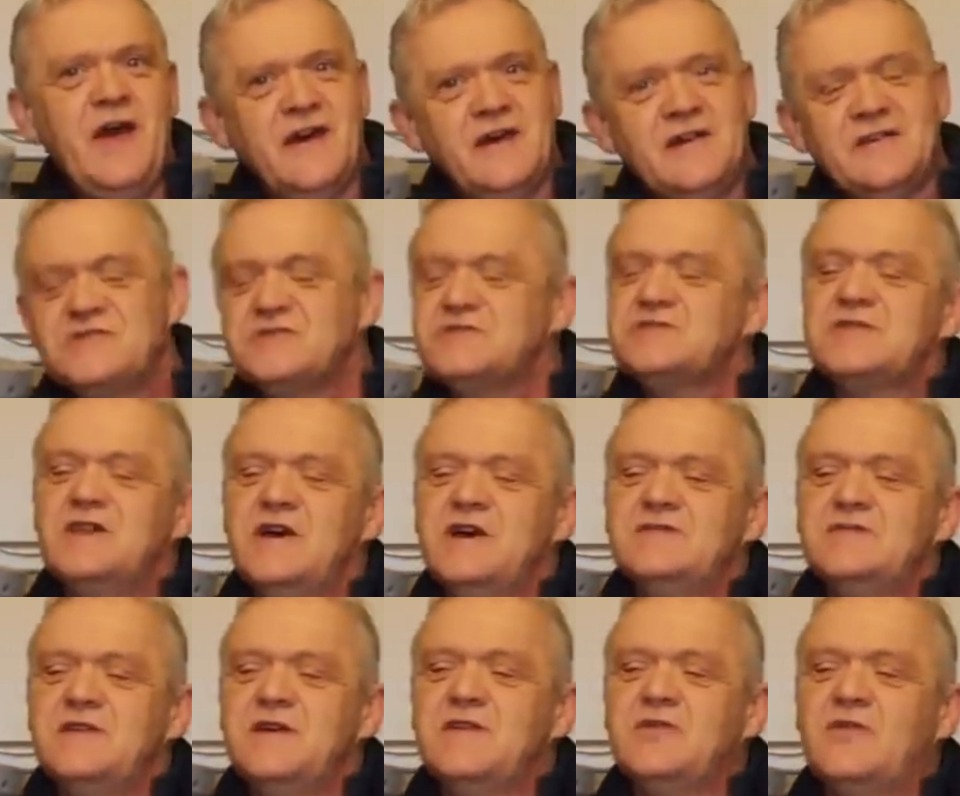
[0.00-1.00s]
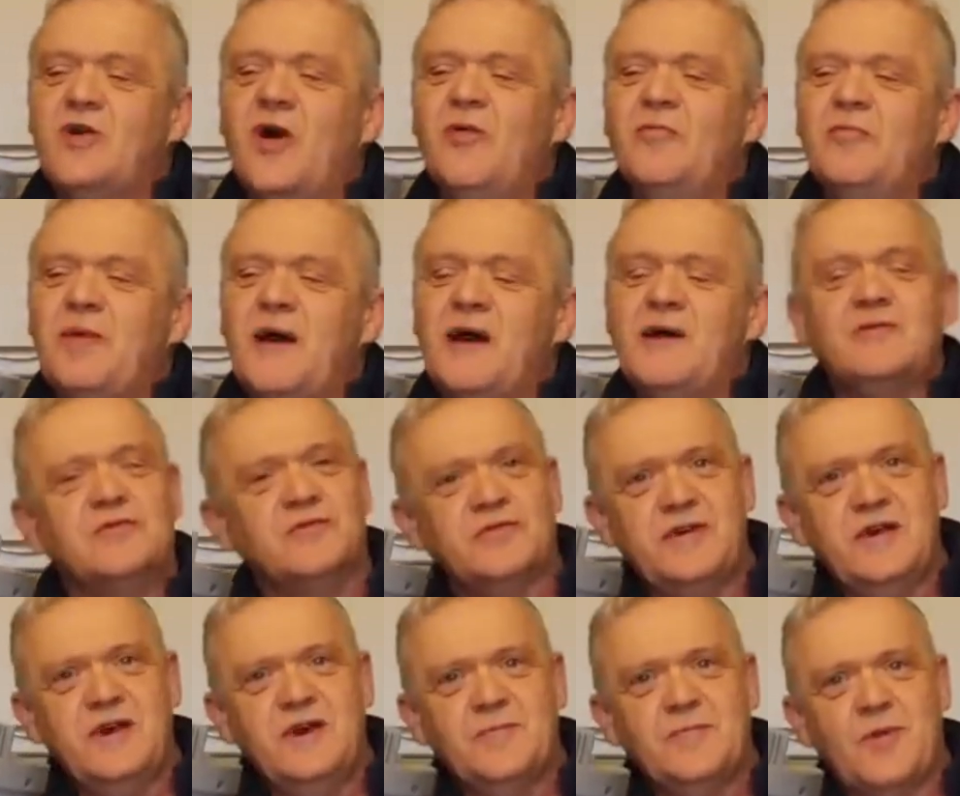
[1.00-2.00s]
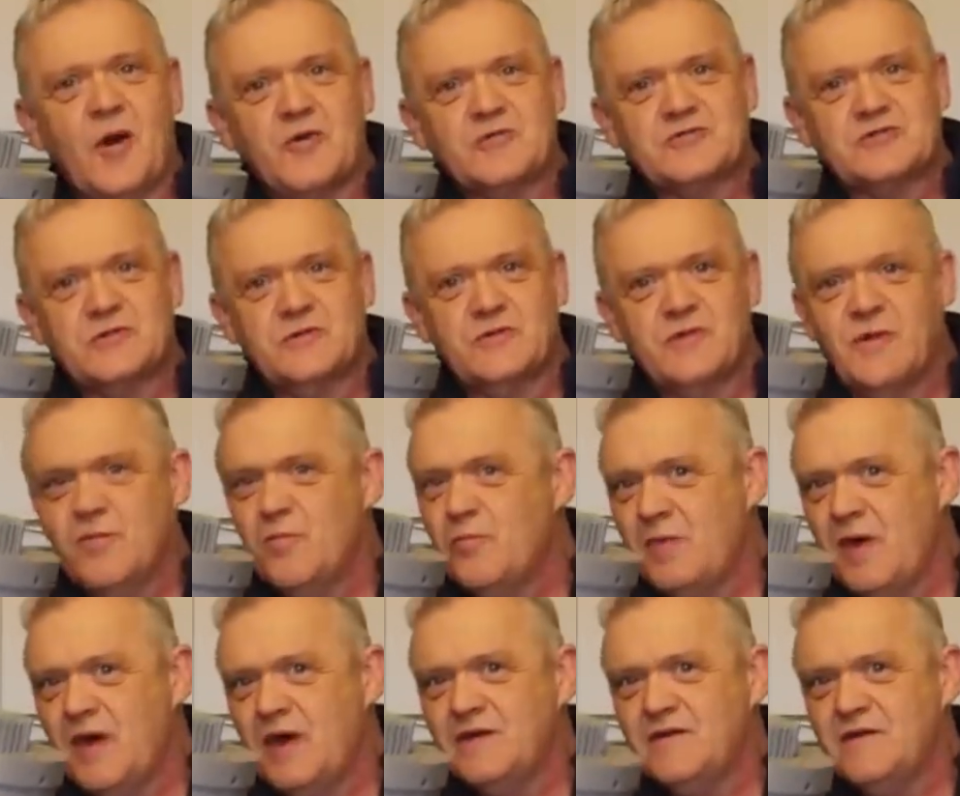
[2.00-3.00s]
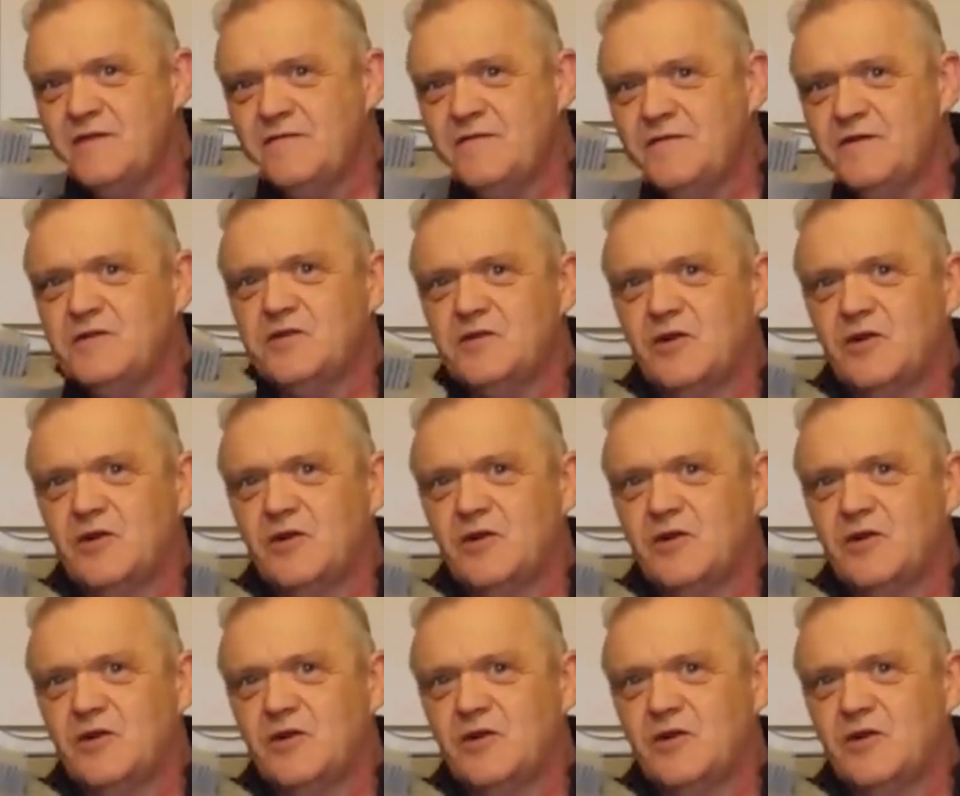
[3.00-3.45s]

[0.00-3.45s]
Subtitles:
This is a compound gearbox that we made in